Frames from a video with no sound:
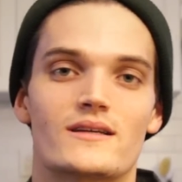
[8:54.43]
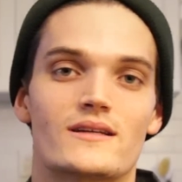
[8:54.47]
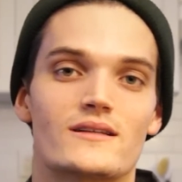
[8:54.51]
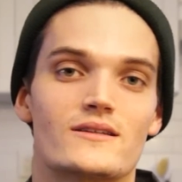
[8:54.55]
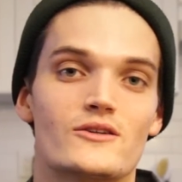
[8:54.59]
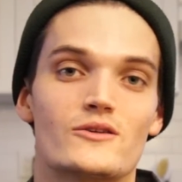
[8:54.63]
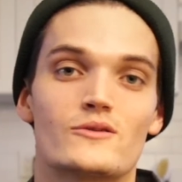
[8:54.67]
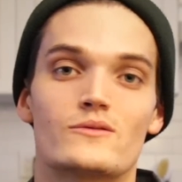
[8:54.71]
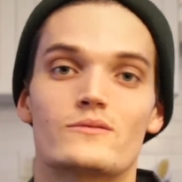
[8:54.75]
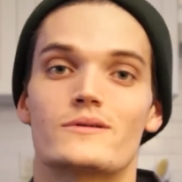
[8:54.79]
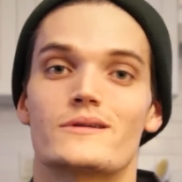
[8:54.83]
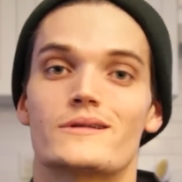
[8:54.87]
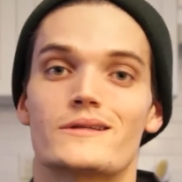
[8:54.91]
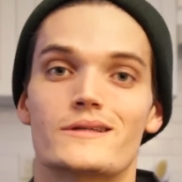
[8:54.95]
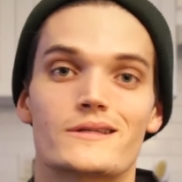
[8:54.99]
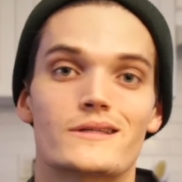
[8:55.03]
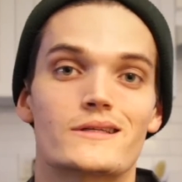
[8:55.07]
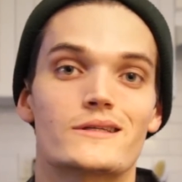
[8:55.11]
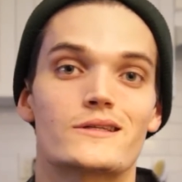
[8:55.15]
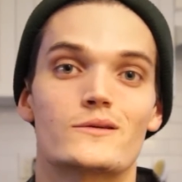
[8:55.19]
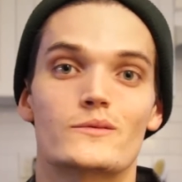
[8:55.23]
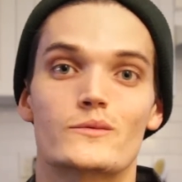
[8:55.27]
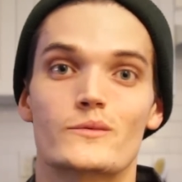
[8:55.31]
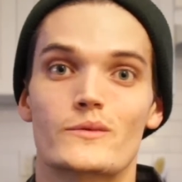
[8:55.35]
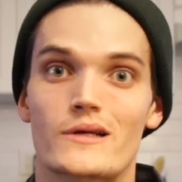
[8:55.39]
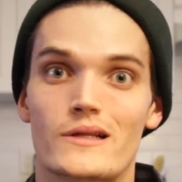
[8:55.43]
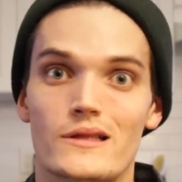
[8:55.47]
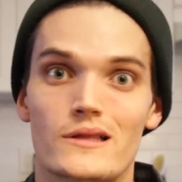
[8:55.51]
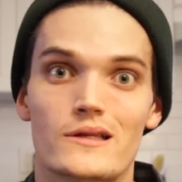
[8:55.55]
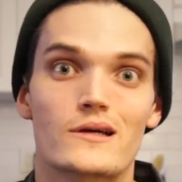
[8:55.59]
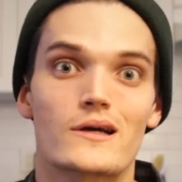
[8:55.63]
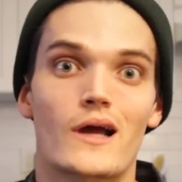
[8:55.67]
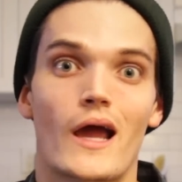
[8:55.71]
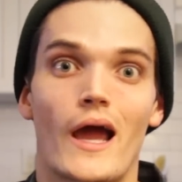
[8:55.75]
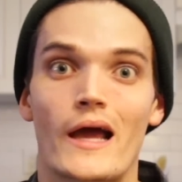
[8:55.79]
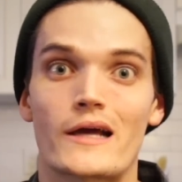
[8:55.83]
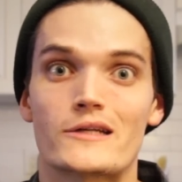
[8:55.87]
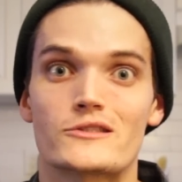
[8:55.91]
then you really need to
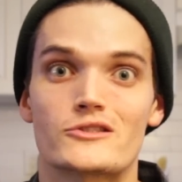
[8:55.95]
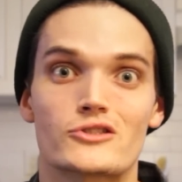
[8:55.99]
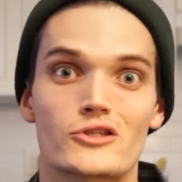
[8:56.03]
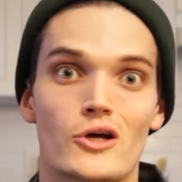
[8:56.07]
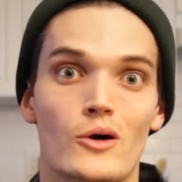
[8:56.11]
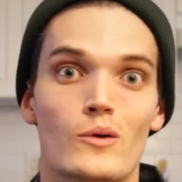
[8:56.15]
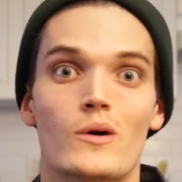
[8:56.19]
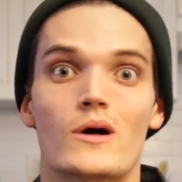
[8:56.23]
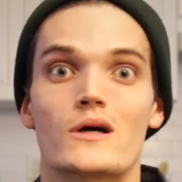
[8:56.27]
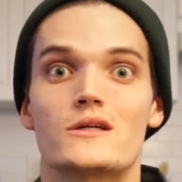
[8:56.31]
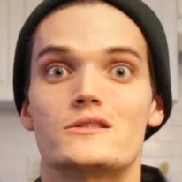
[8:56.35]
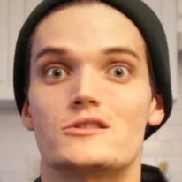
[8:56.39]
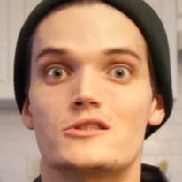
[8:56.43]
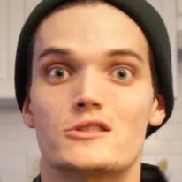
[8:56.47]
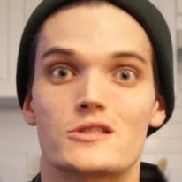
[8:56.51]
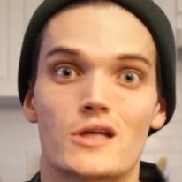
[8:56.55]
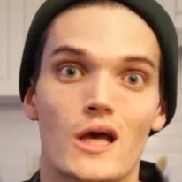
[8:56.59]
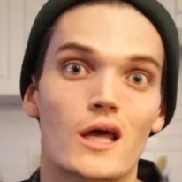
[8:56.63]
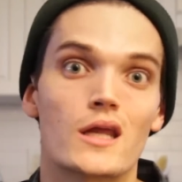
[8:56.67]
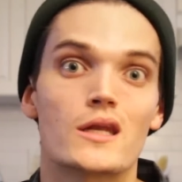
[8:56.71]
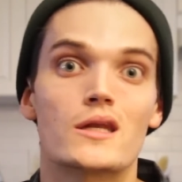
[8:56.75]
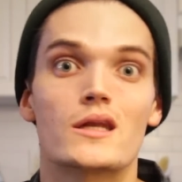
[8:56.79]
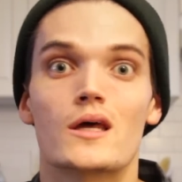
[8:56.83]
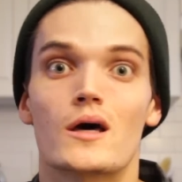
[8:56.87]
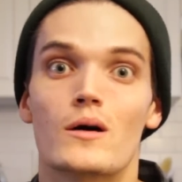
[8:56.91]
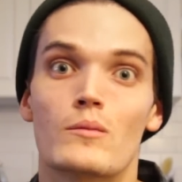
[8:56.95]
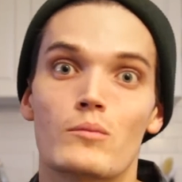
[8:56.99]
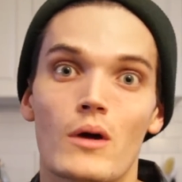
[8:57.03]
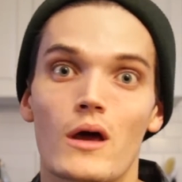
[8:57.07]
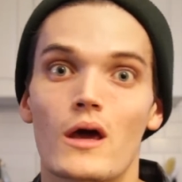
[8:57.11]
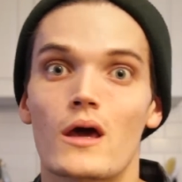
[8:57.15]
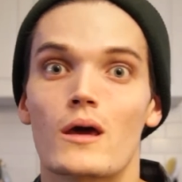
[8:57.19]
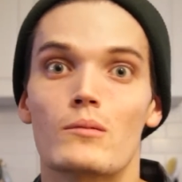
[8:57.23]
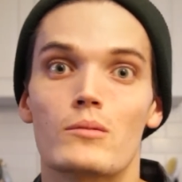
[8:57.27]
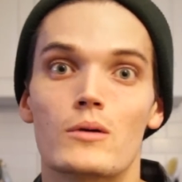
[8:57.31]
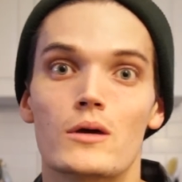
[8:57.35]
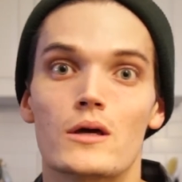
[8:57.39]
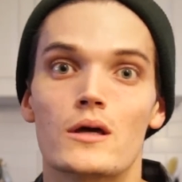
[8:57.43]
relook at your agenda,
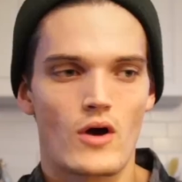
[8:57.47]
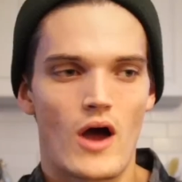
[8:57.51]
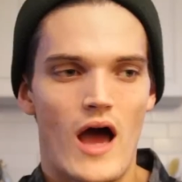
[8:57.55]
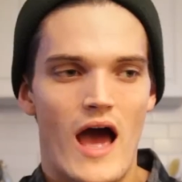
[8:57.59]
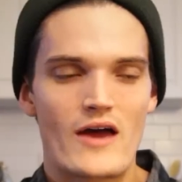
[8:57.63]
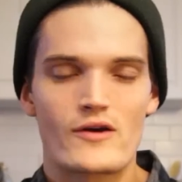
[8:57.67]
baby.